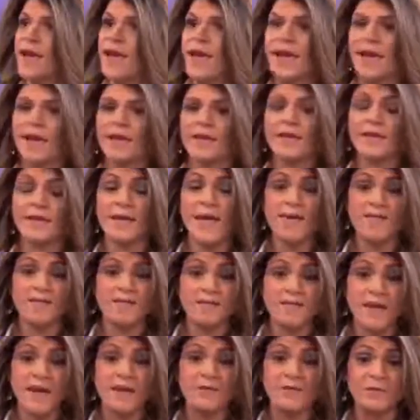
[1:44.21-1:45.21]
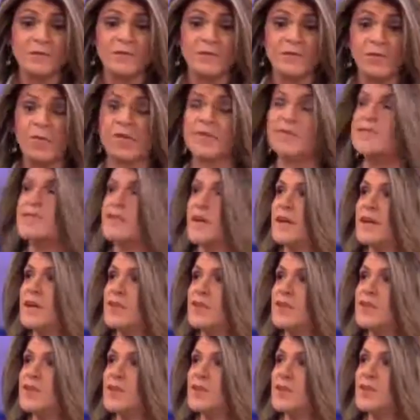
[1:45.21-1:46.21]
And in fact, there was one study
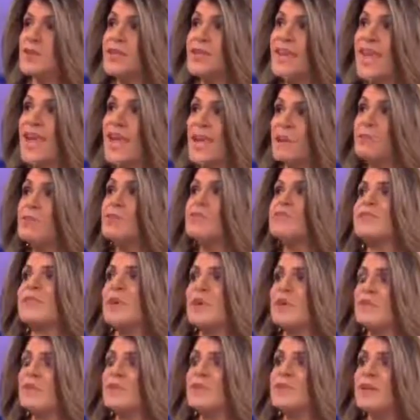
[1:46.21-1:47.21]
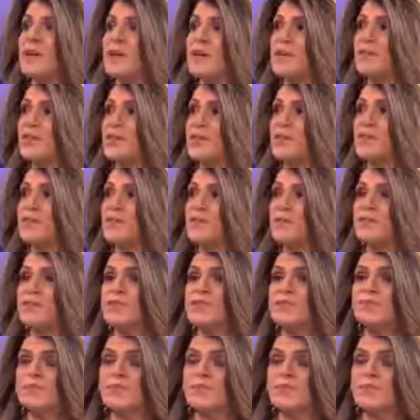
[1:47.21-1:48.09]
that showed an 8% reduction versus